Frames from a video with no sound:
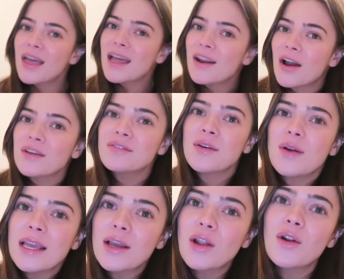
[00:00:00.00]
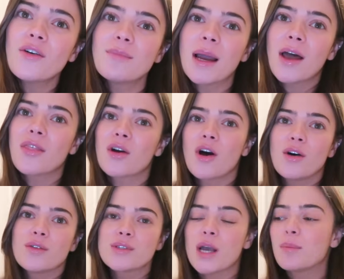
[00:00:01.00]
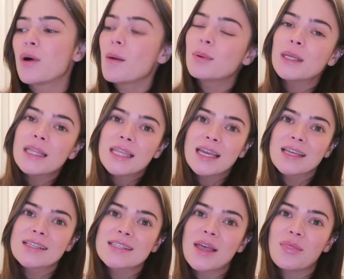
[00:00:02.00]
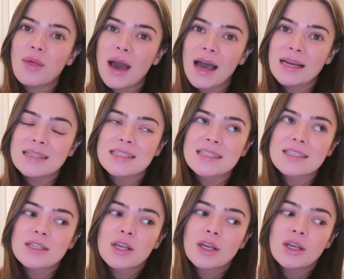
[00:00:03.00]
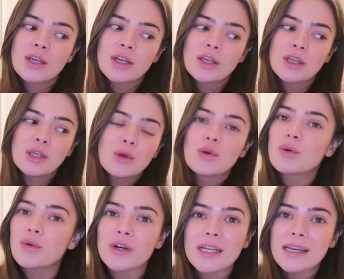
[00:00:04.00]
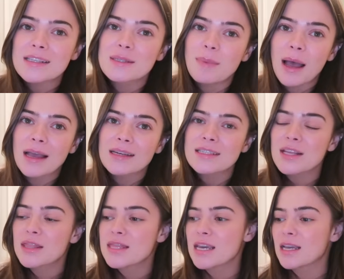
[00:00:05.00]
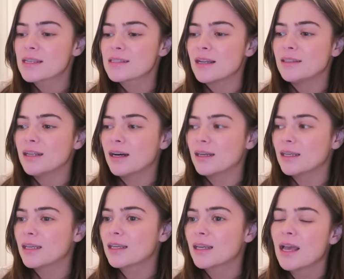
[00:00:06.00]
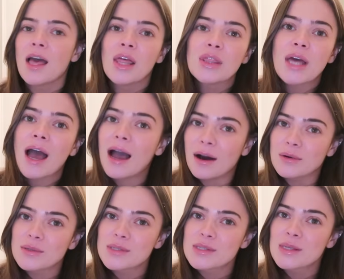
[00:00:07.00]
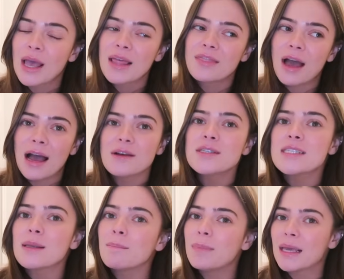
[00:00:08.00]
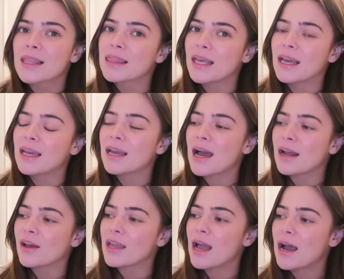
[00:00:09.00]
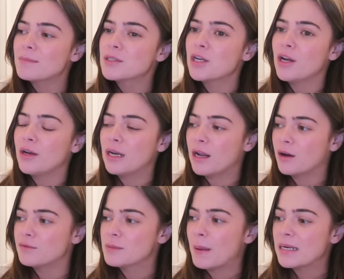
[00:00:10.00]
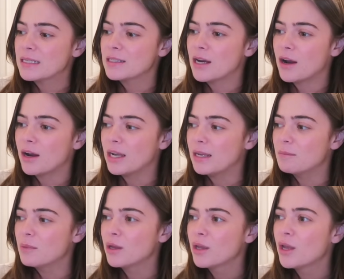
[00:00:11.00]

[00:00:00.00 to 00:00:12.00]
then I feel like a lot of my other goals are probably things that you'd already expect. Things like the house. The house is a big thing, and I absolutely love spending time